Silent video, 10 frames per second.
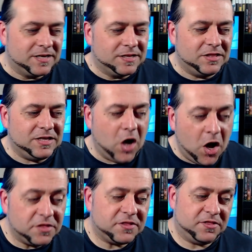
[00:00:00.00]
The
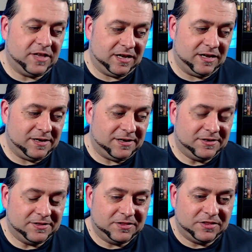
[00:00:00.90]
other thing
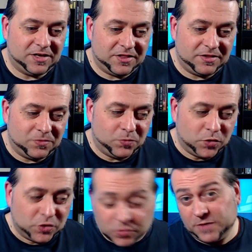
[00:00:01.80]
that would
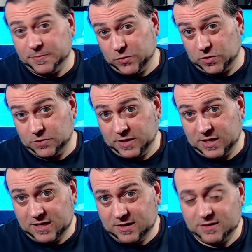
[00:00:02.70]
also be awesome with
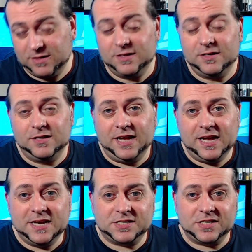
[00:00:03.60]
that
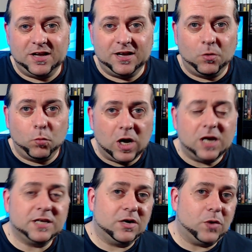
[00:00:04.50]
is, a while
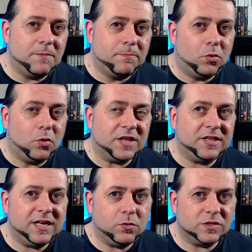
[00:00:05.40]
ago I bought, I
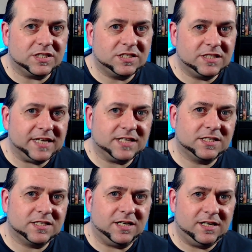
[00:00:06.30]
think it was
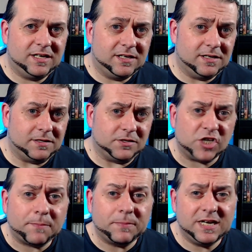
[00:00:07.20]
6
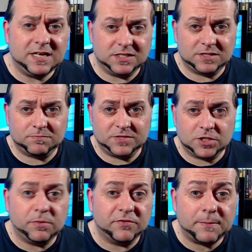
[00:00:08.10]
Japanese
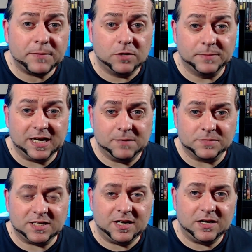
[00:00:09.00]
Super Famicom
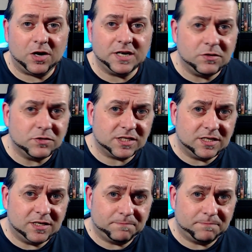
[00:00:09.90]
games, and I use a